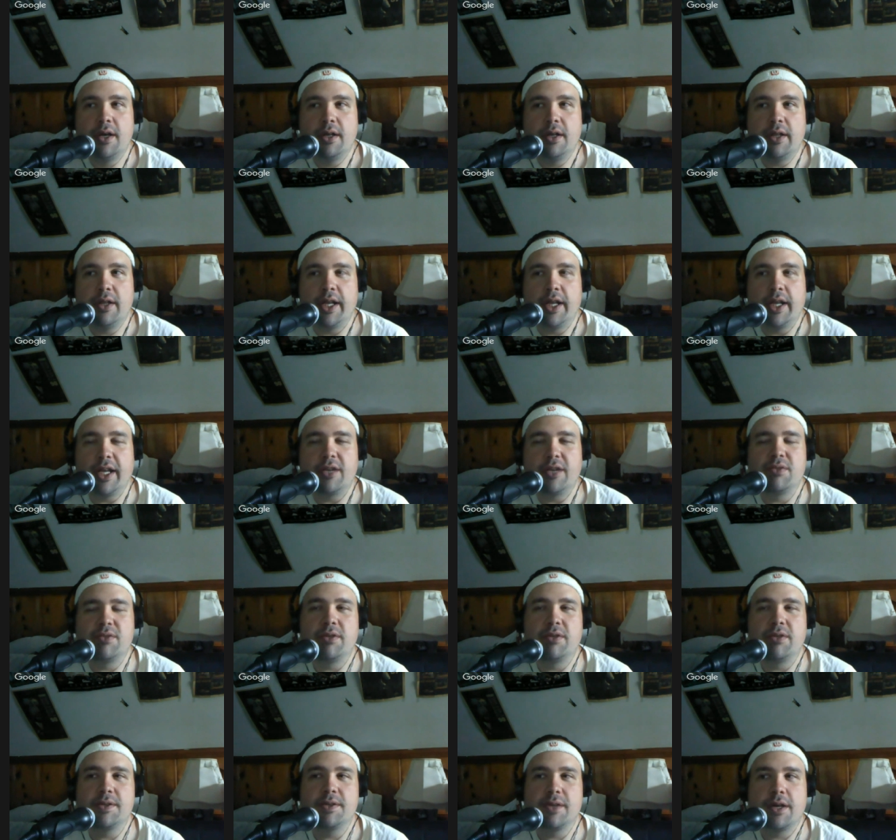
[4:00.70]
they get into a
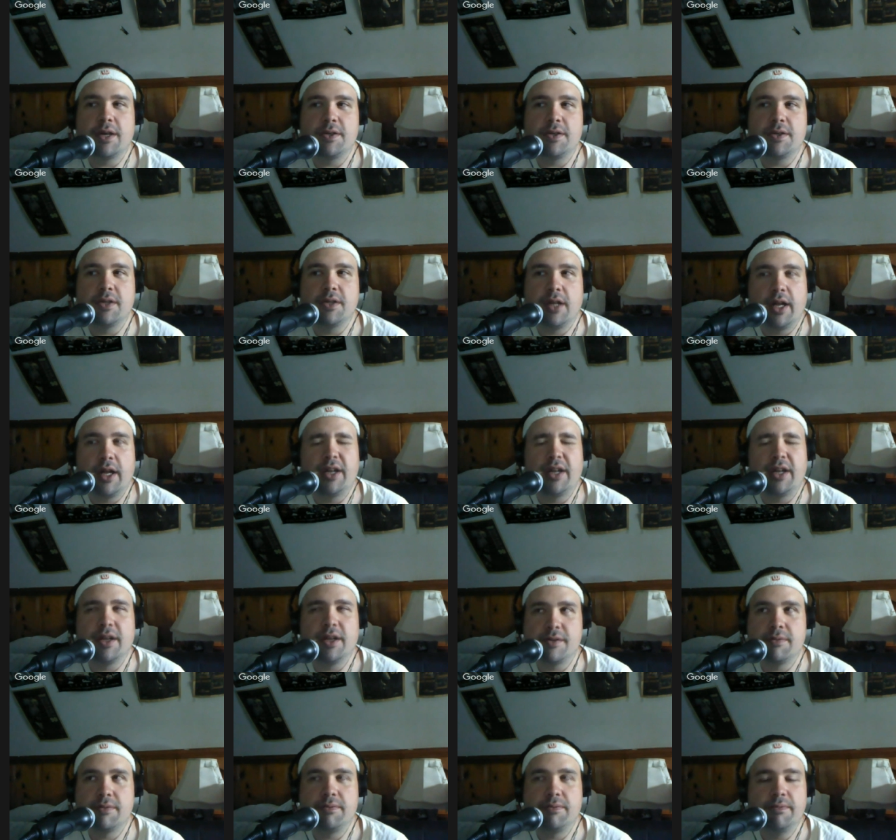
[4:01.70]
discussion and
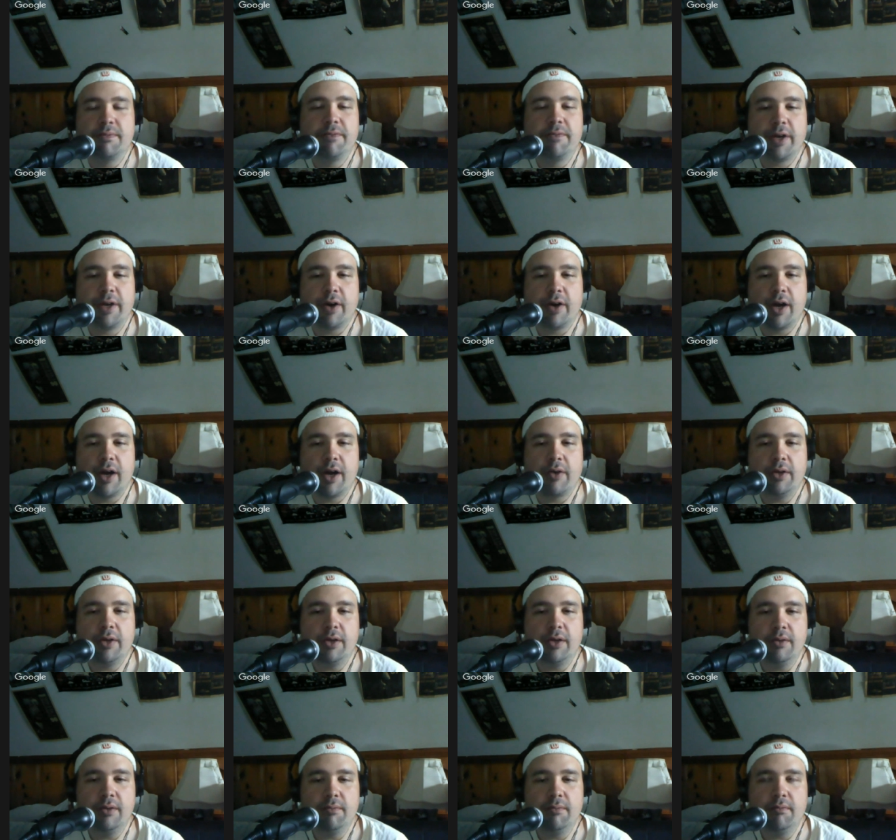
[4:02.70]
just figure out
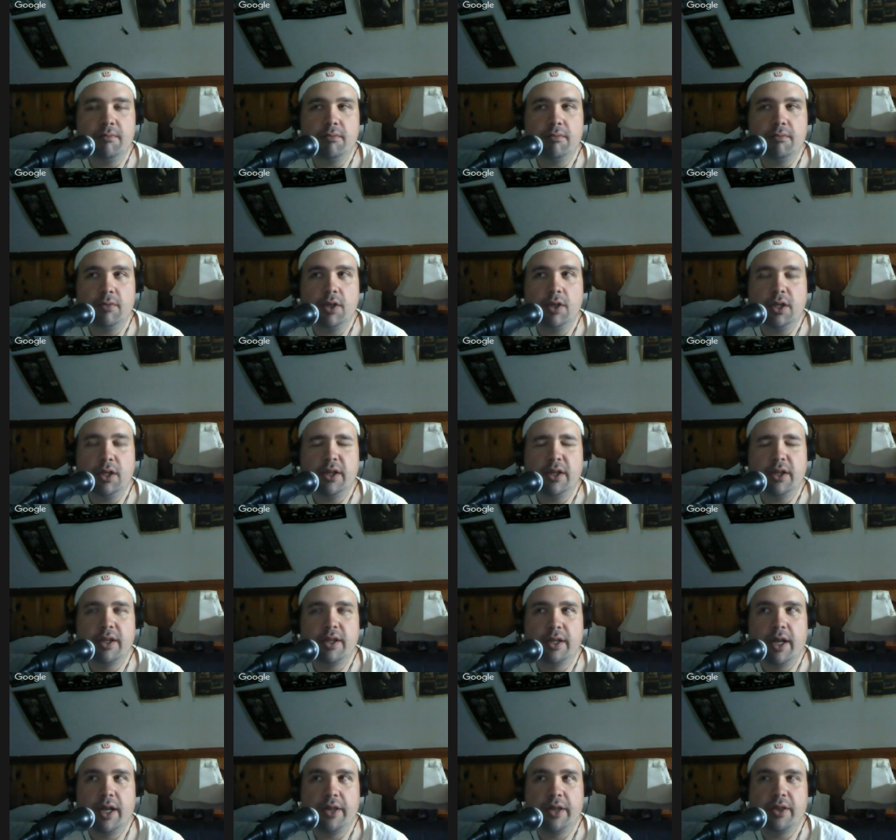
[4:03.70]

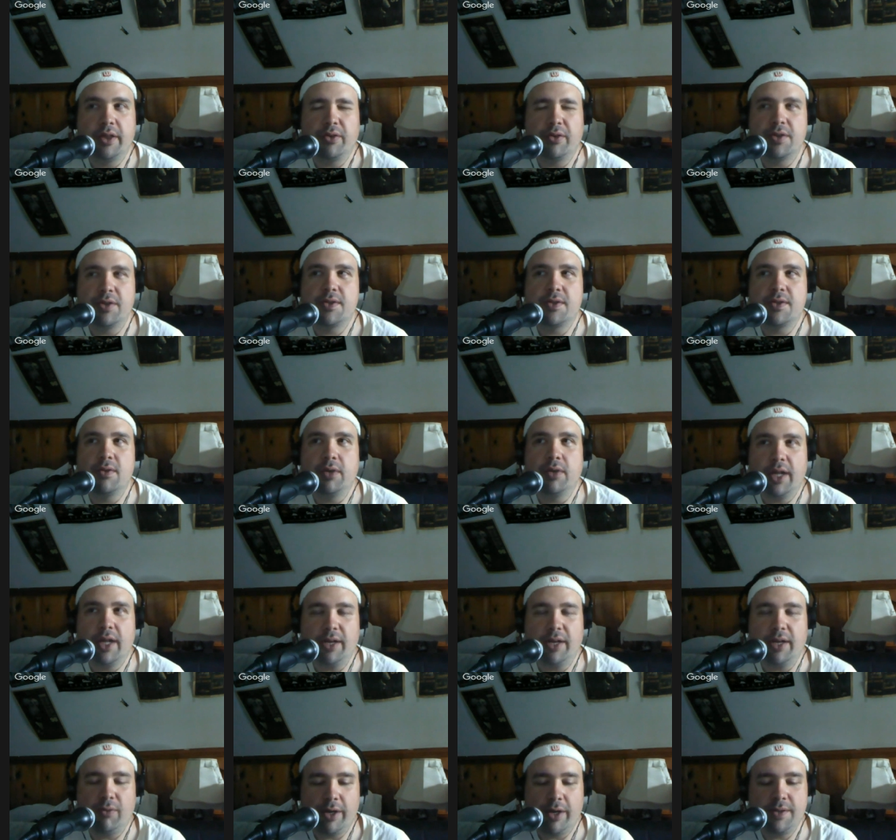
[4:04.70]
that they'll just do it
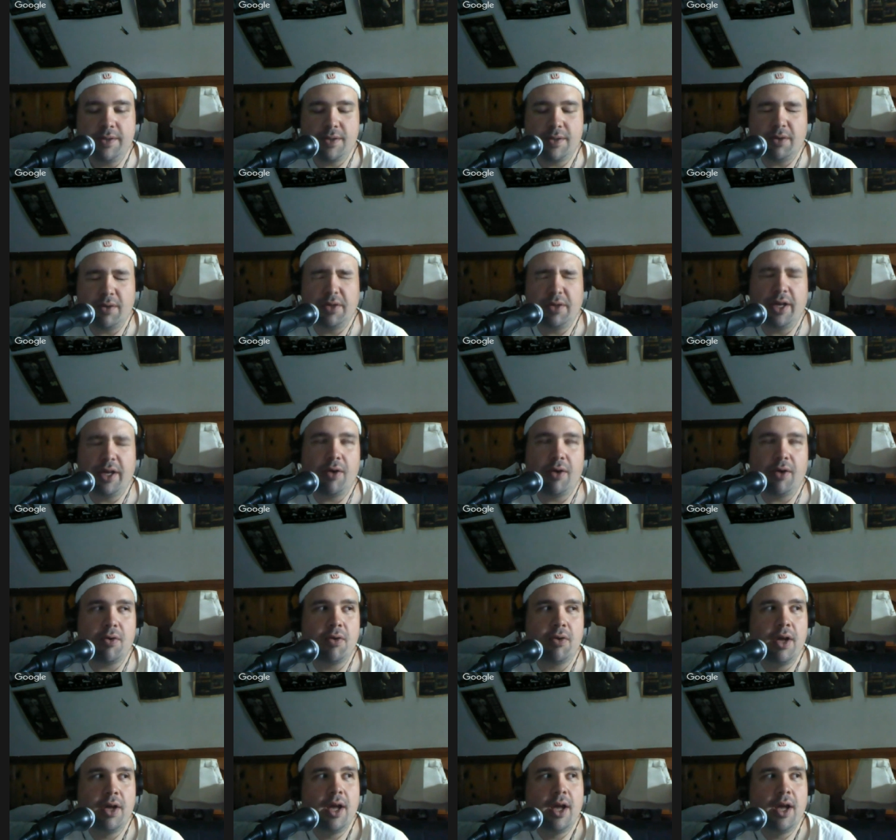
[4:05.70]
anyway. So they
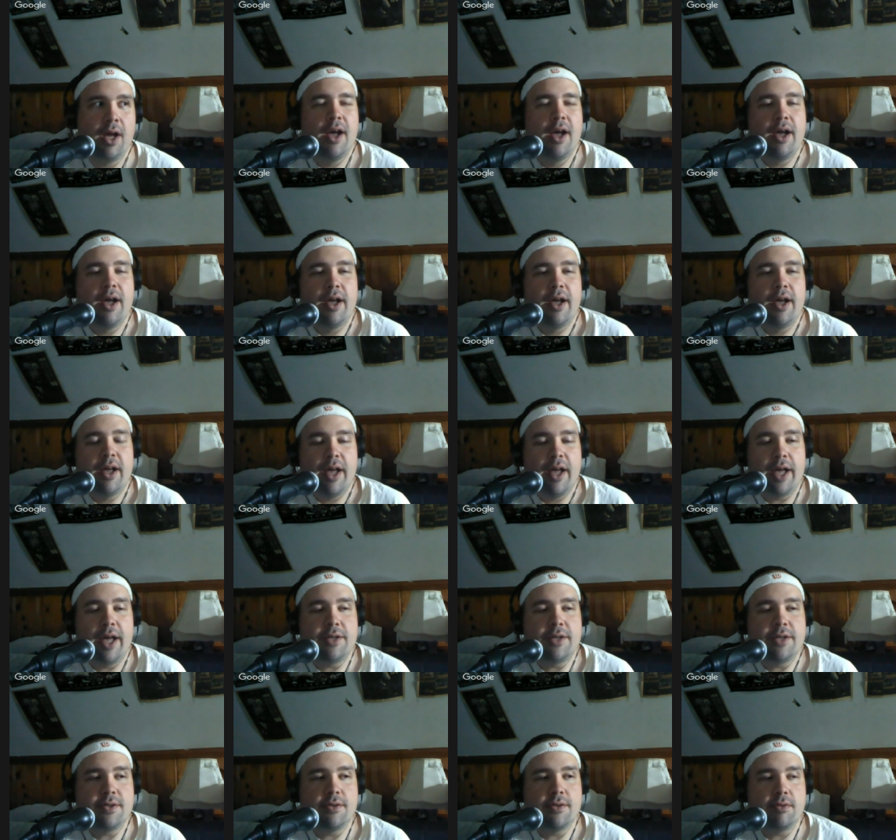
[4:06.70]
all
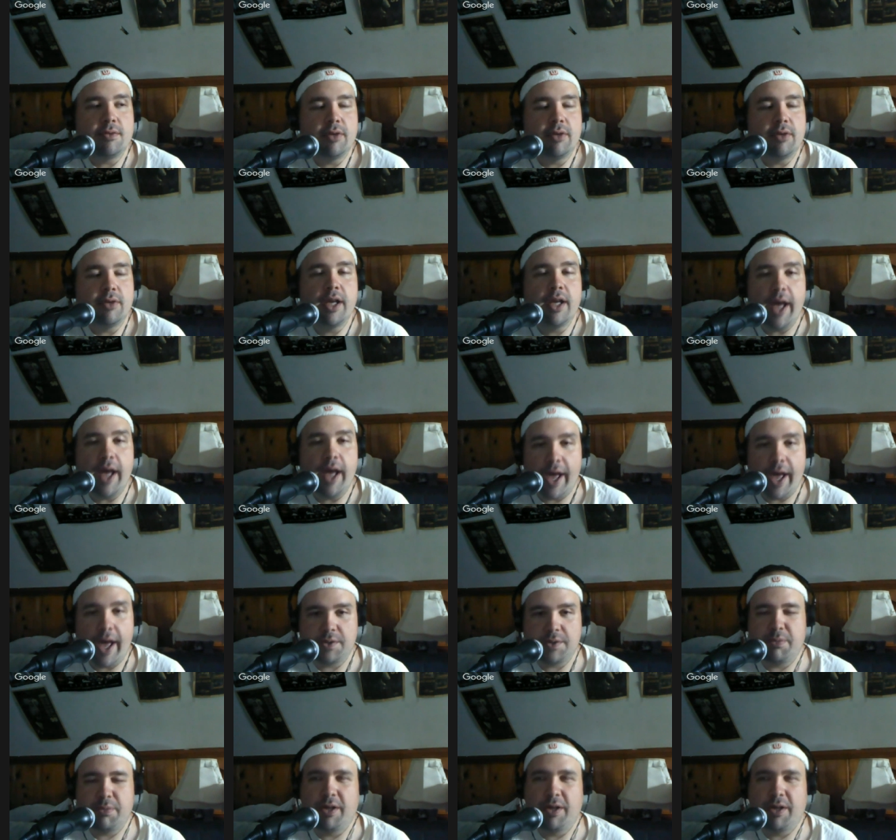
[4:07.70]
head to
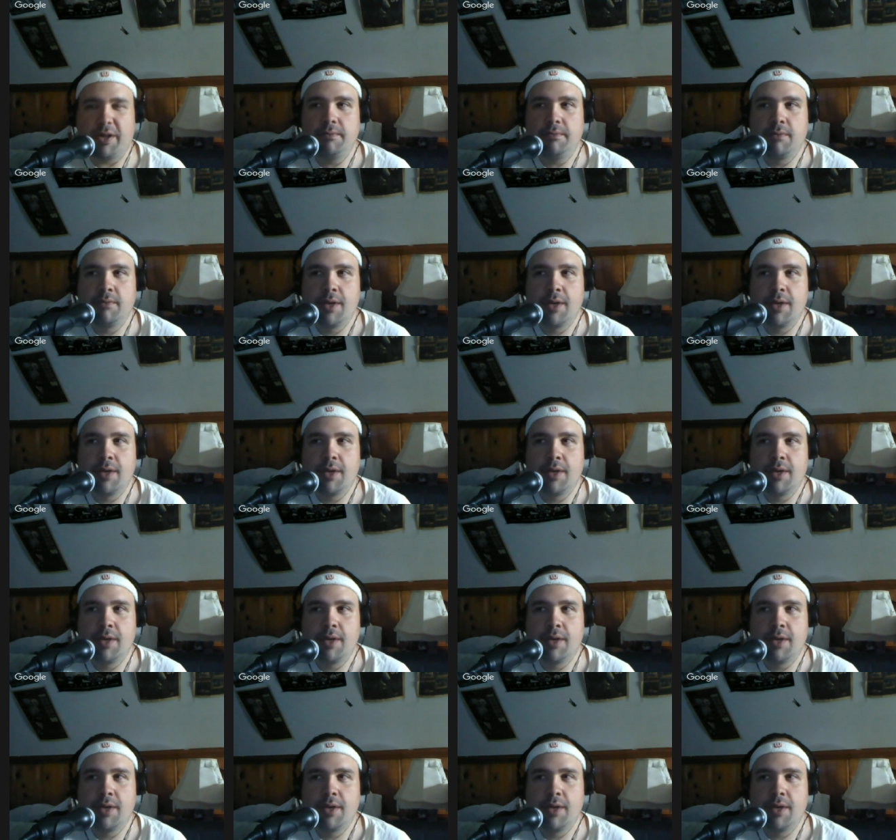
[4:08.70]
Aspen,